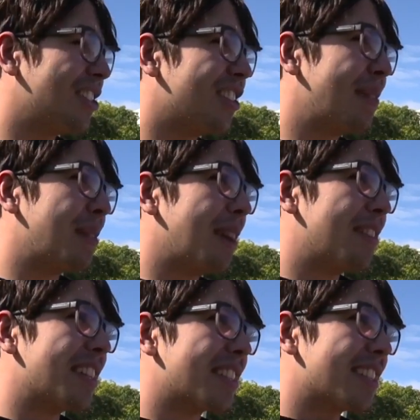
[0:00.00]
Well, after
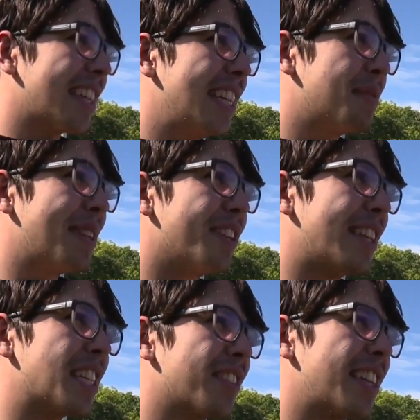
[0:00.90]
tweeting about it and putting
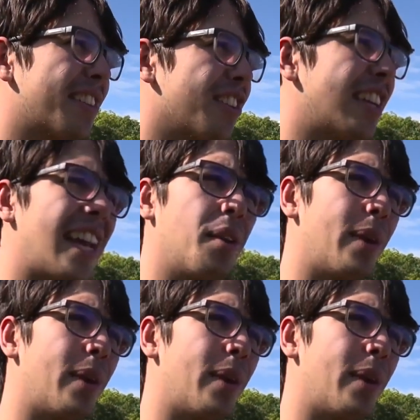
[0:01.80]
his story on Action